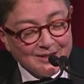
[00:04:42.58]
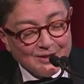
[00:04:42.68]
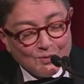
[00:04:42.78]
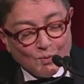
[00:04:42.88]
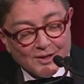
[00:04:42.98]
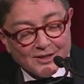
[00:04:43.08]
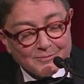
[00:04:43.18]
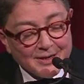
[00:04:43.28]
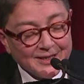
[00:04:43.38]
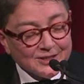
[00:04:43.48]
What an
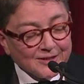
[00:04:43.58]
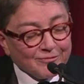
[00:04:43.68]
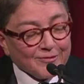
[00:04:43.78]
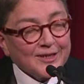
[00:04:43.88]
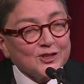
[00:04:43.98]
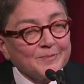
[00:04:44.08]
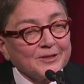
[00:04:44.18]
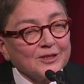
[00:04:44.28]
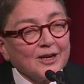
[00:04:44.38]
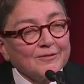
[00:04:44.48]
amazing friendship
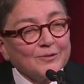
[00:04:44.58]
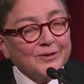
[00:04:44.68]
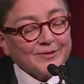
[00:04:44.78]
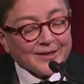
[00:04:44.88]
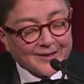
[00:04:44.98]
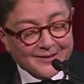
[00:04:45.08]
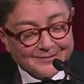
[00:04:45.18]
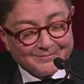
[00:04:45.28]
and love we've had.